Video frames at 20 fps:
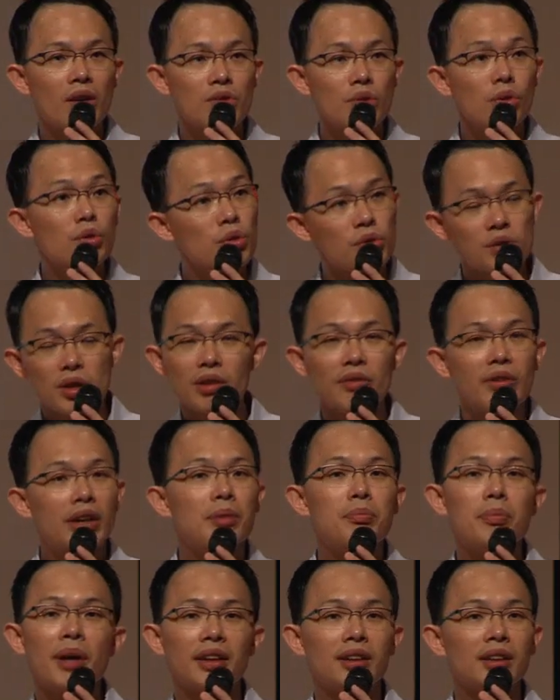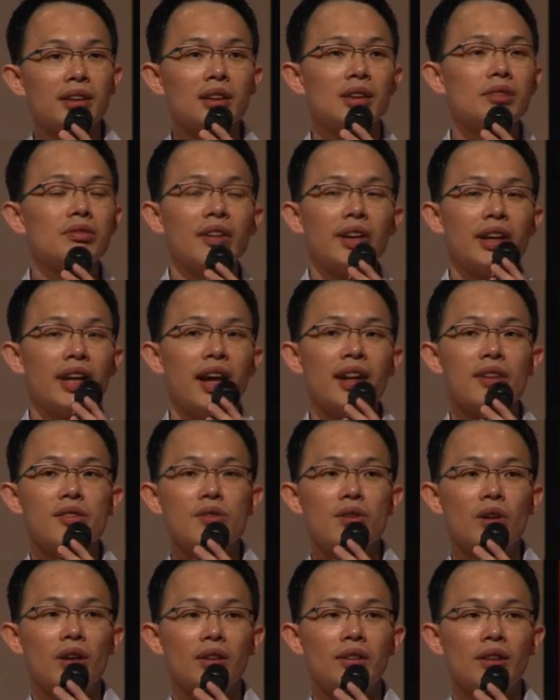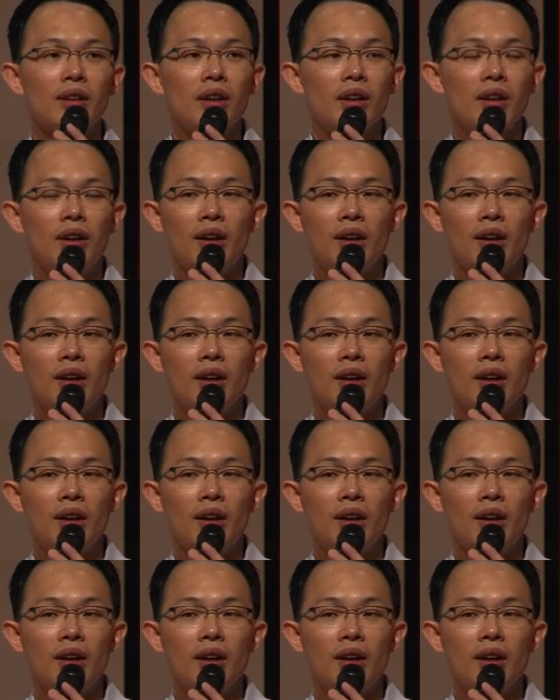So usually very practical, very hands-on.